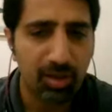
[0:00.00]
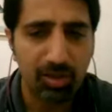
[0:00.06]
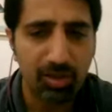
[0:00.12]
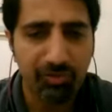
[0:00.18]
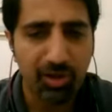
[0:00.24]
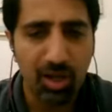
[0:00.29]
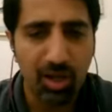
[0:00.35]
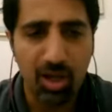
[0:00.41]

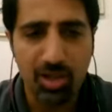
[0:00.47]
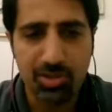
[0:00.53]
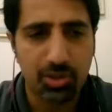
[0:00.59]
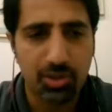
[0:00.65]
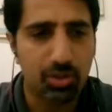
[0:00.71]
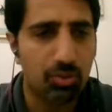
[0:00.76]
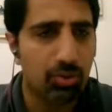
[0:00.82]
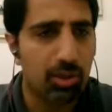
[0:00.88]
if I
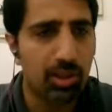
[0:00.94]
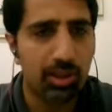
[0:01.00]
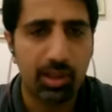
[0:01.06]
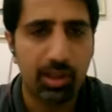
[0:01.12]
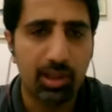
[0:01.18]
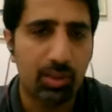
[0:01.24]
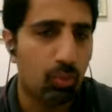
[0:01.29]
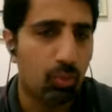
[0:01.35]
ask you
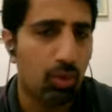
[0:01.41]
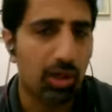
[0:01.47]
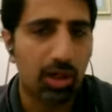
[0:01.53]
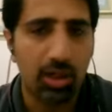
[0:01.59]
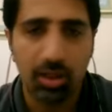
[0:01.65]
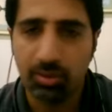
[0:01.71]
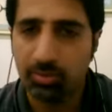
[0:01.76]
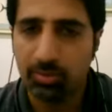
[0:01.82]
clearly, what
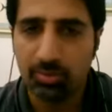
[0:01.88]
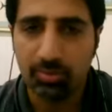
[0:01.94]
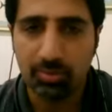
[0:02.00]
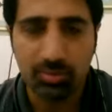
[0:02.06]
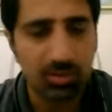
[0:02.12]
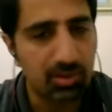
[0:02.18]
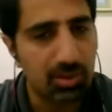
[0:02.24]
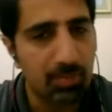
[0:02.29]
are
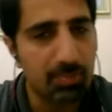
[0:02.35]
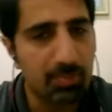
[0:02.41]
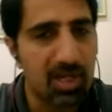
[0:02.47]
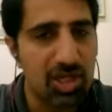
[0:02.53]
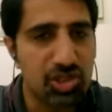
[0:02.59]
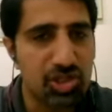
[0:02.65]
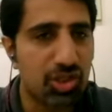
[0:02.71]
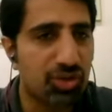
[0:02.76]
the
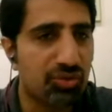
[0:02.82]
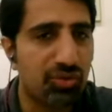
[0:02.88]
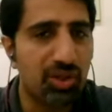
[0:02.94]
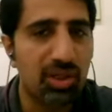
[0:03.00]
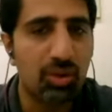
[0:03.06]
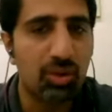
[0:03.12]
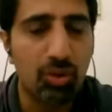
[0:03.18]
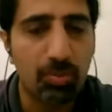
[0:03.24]
major
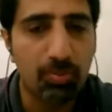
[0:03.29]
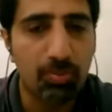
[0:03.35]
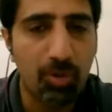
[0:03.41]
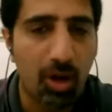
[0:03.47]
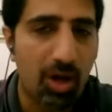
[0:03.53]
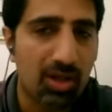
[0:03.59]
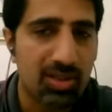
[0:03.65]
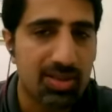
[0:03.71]
three
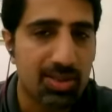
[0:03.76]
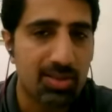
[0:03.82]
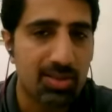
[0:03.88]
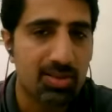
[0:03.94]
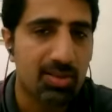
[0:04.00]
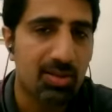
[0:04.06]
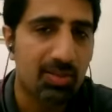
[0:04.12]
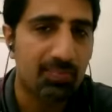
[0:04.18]
roadblocks